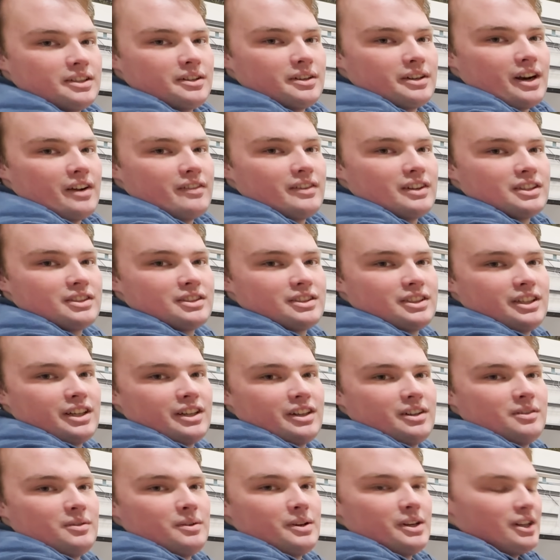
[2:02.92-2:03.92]
you're gonna have our
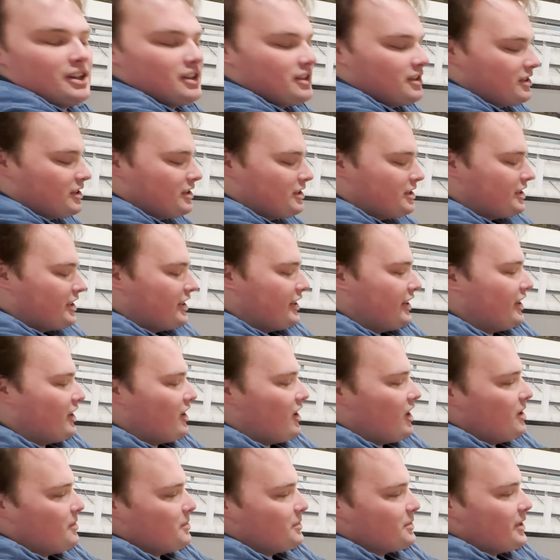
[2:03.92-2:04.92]
steering wheel, steering
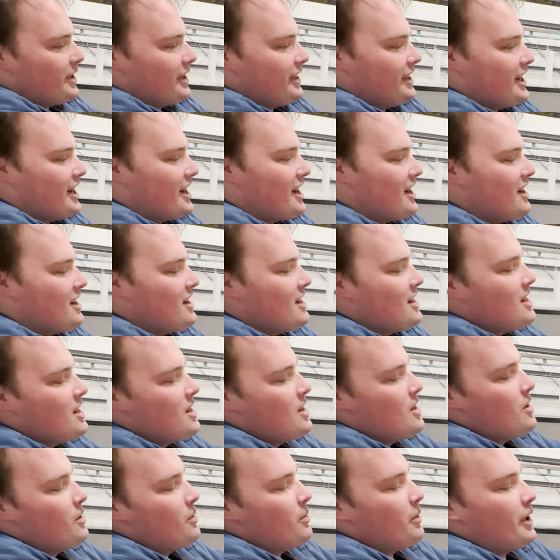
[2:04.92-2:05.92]
columns right there.
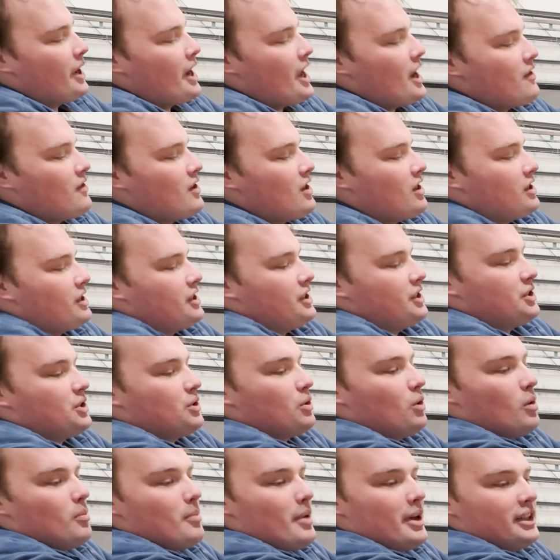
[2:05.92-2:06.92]
We're gonna have all our
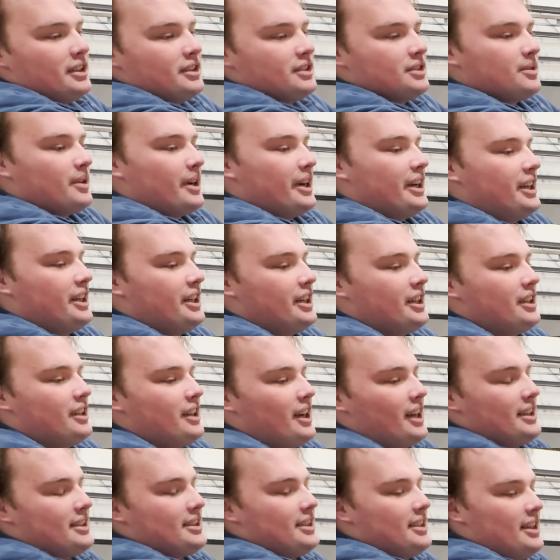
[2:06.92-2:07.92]
control buttons right here,
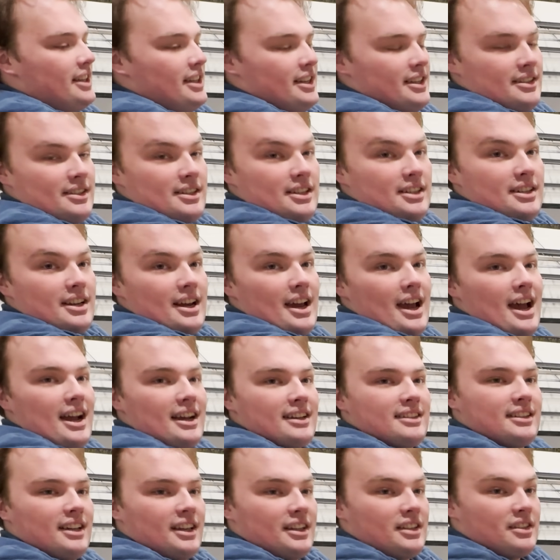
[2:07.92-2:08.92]
nice and easy to
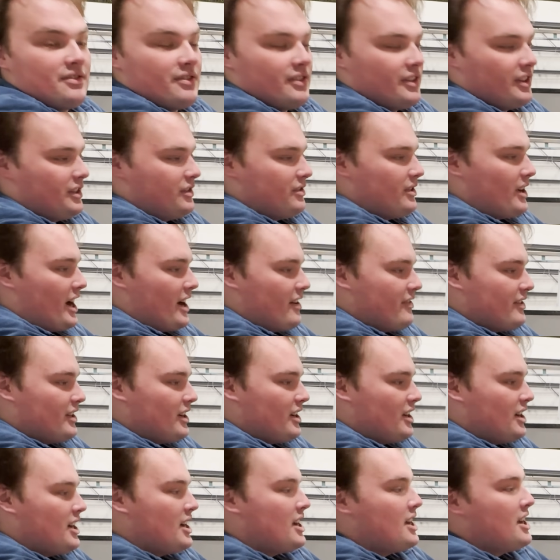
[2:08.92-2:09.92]
access for the
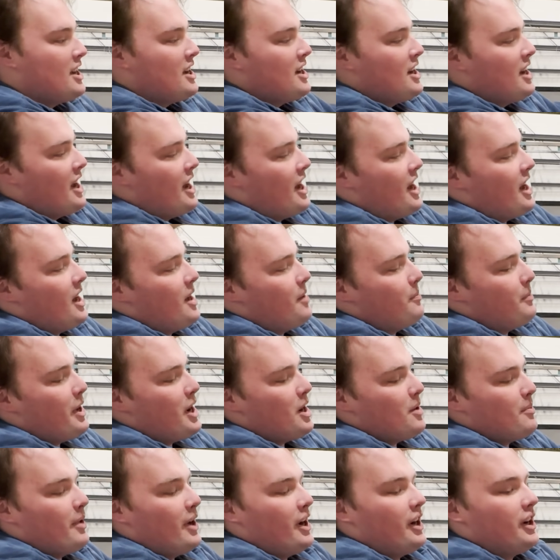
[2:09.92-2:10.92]
driver um, air
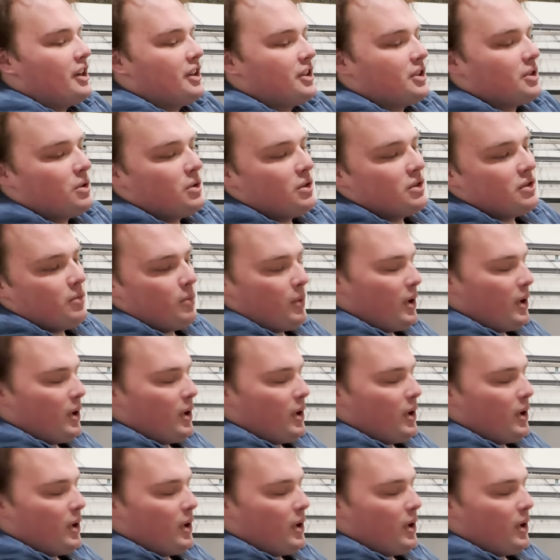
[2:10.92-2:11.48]
brake controls and